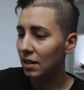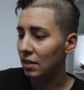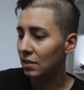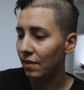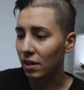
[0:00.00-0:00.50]
and
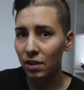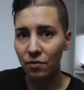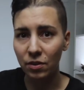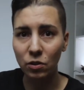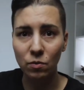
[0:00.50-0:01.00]
it's very
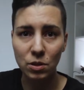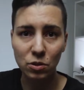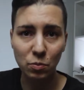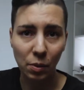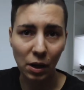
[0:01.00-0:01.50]
different when you
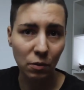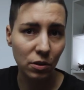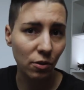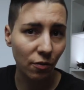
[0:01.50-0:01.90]
speak with your